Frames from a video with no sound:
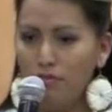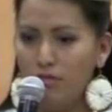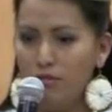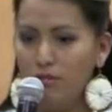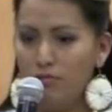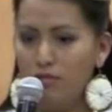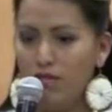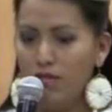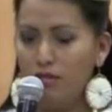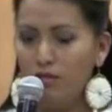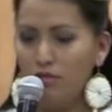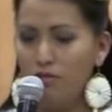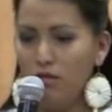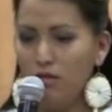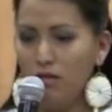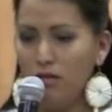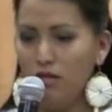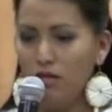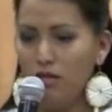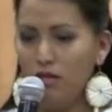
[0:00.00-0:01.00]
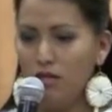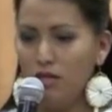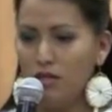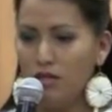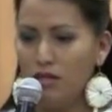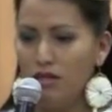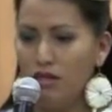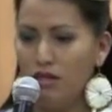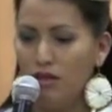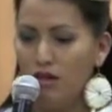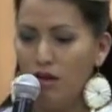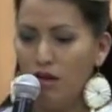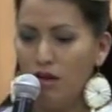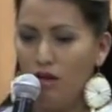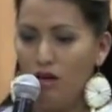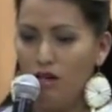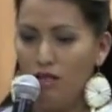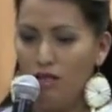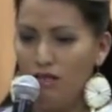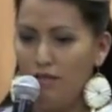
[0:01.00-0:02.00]
The beadwork,
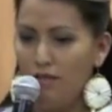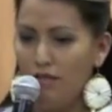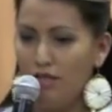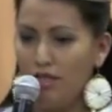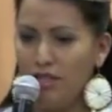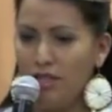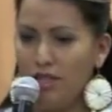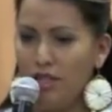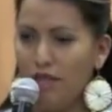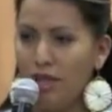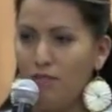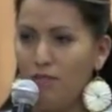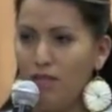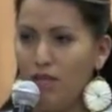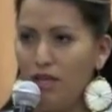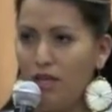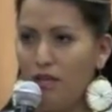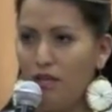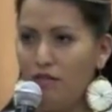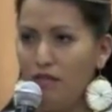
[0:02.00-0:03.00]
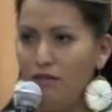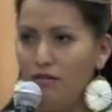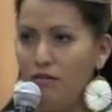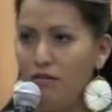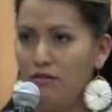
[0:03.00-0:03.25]
everything came later.